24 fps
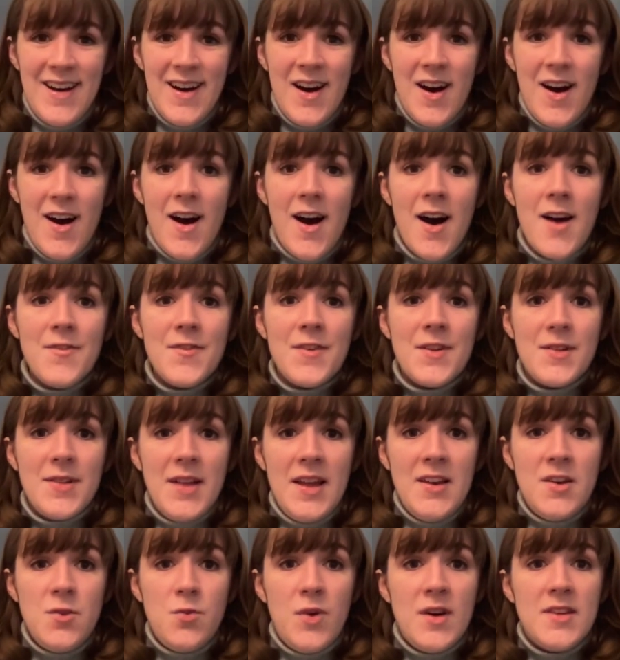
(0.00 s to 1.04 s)
Af
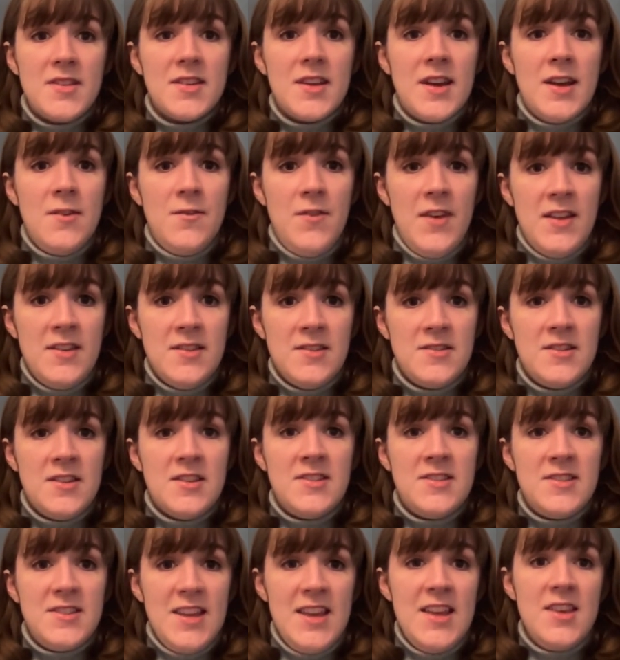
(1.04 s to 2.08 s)
Klint was convinced to
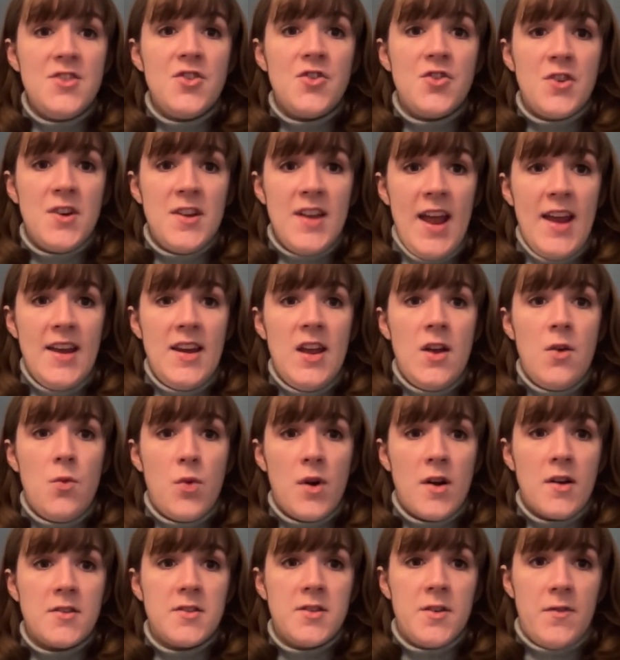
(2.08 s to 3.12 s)
cease creating
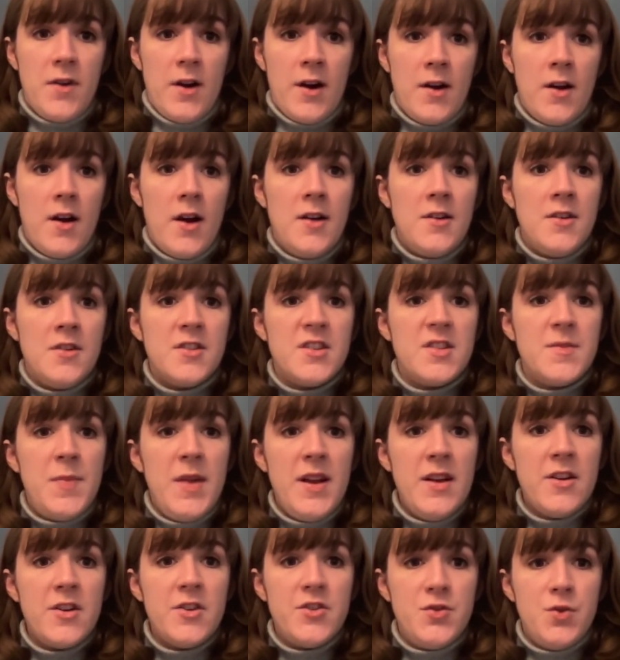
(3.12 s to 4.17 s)
works of art under
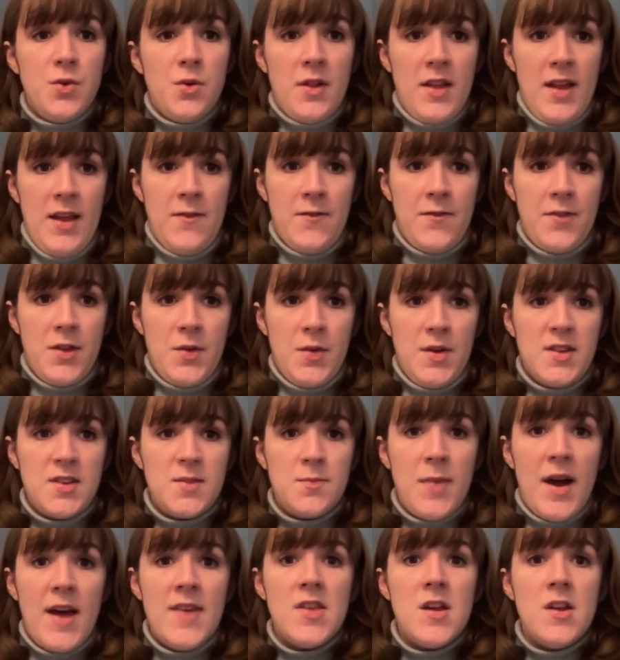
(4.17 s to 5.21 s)
spiritual influence
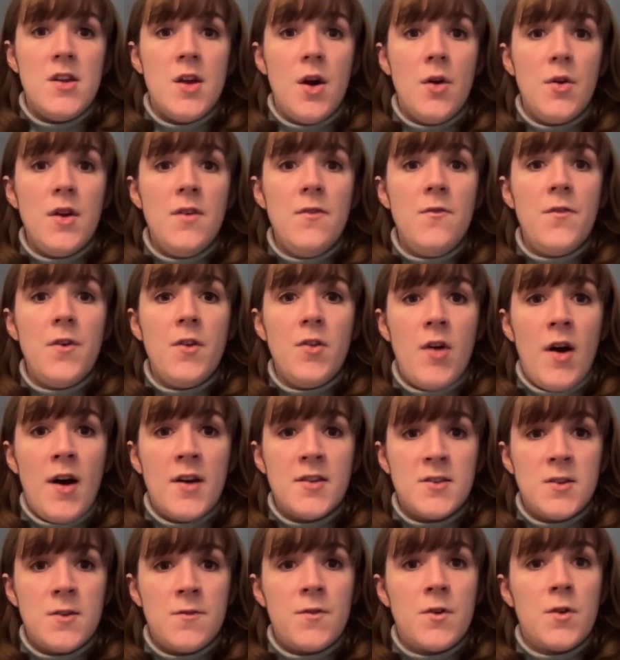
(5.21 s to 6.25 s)
by the noted
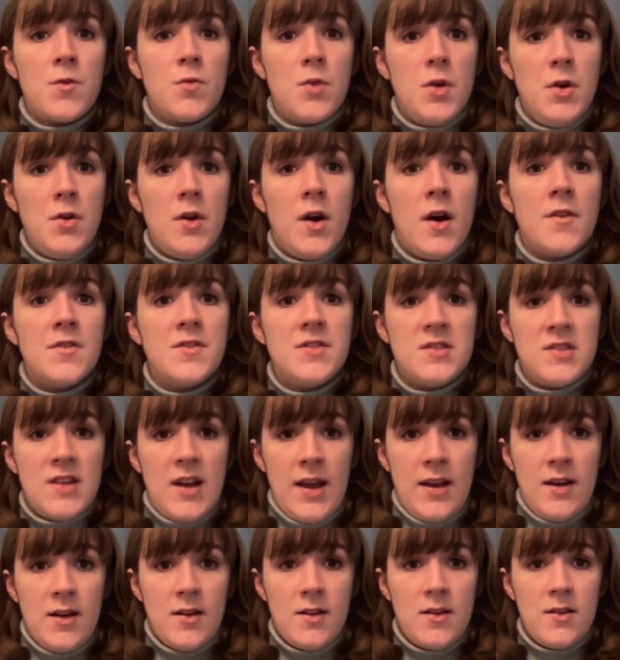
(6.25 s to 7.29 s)
philosopher Rudolf
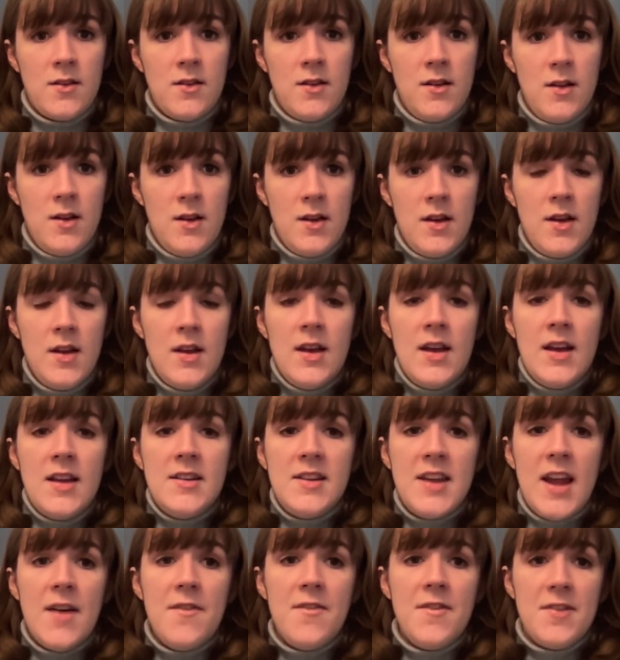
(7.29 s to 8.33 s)
Steiner.
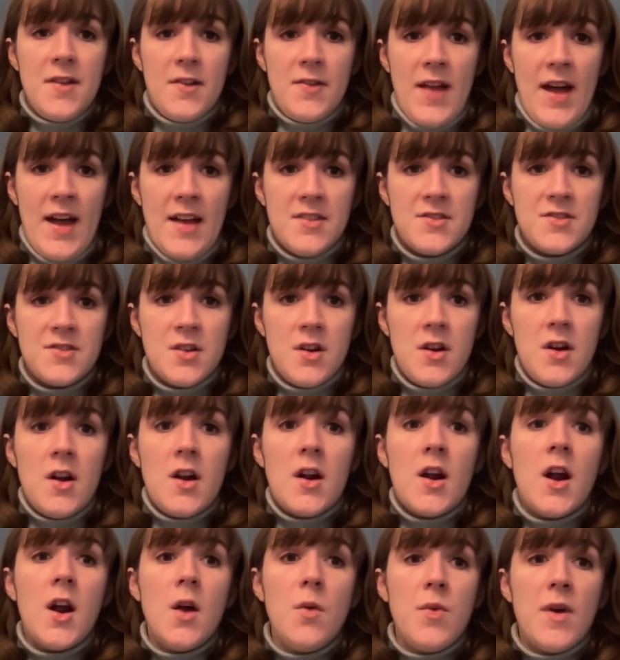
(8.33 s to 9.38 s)
Nevertheless,
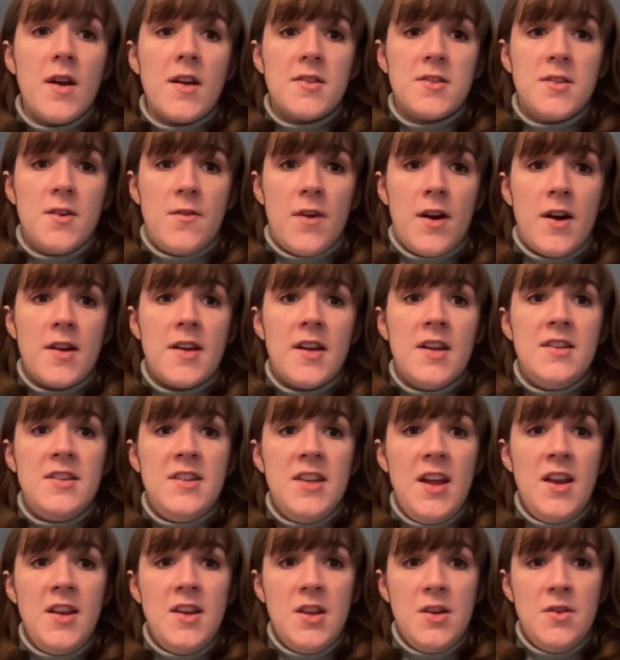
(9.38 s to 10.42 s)
her works of art
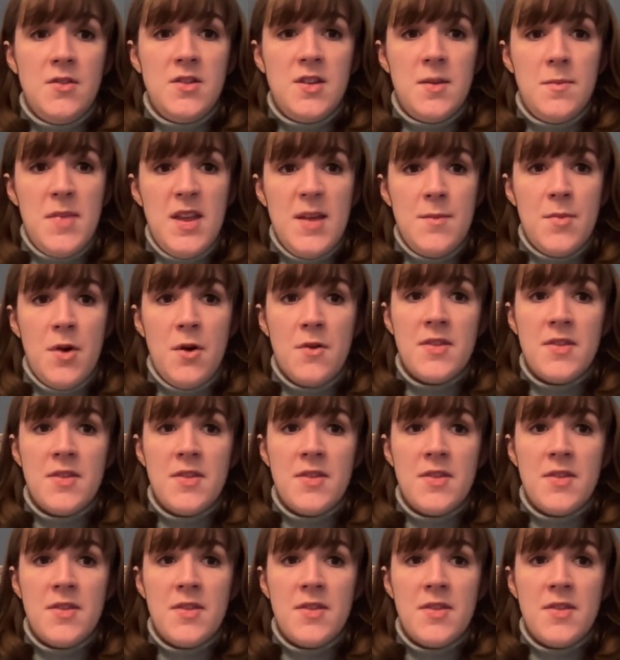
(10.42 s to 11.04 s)
continued to be both